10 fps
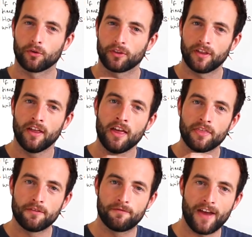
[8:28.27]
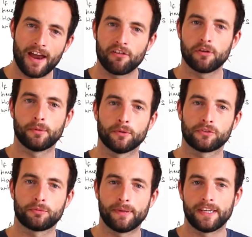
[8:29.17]
or the variable
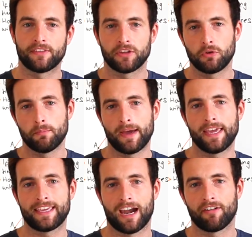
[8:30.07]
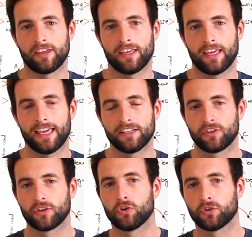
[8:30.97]
speed that you may carry
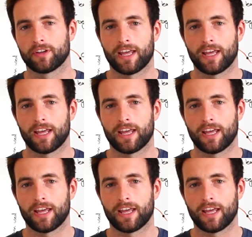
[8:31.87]
into the corner.